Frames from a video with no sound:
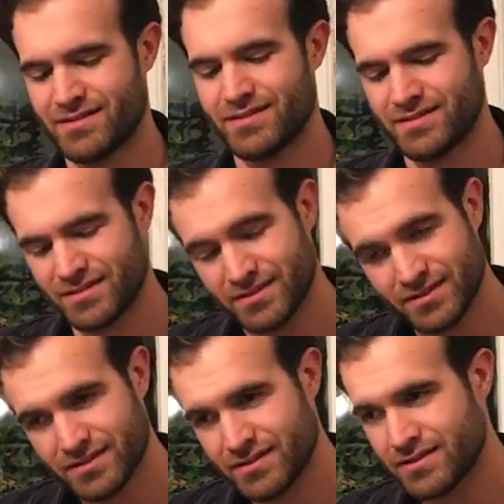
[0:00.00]

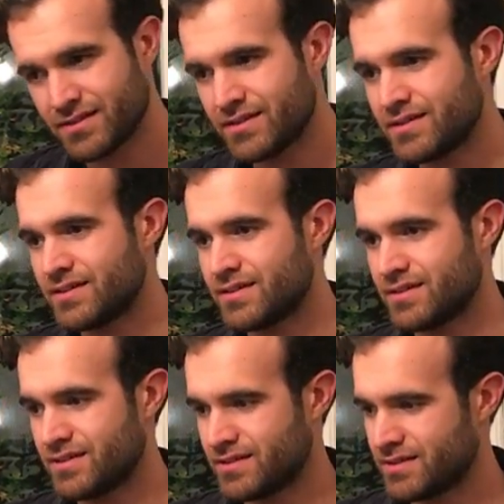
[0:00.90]

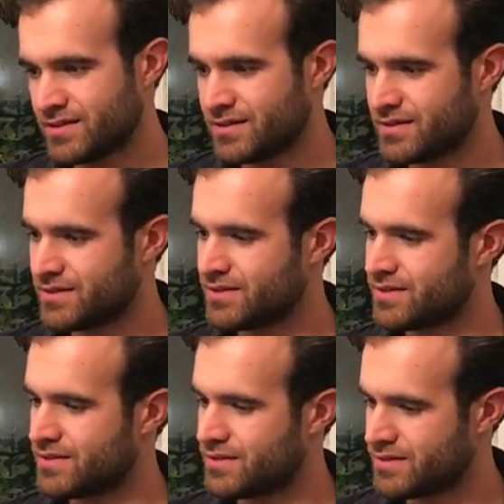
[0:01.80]

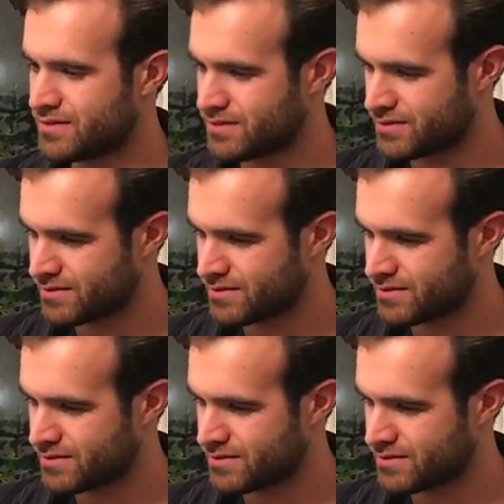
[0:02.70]
The person shown says nothing.